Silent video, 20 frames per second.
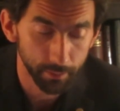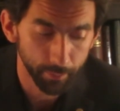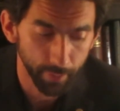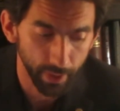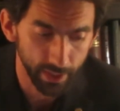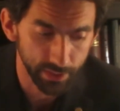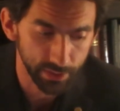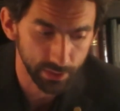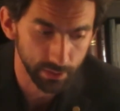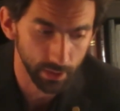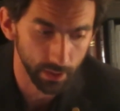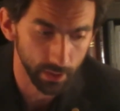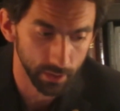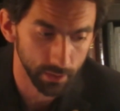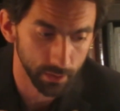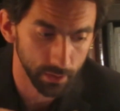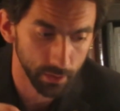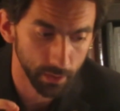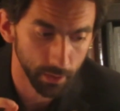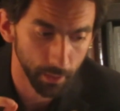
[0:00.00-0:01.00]
passed
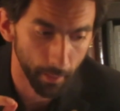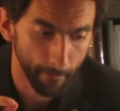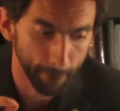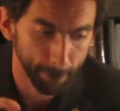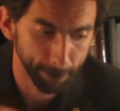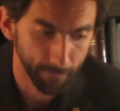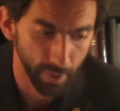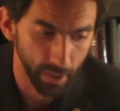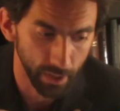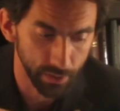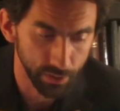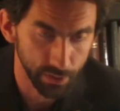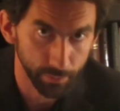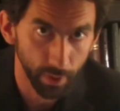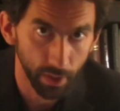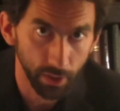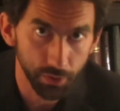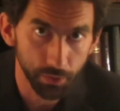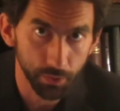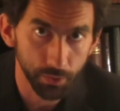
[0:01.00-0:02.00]
on by his
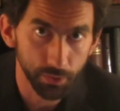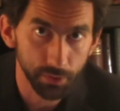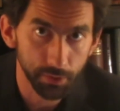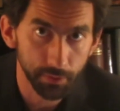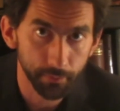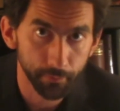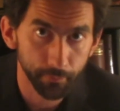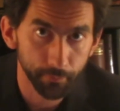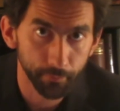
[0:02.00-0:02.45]
apostles,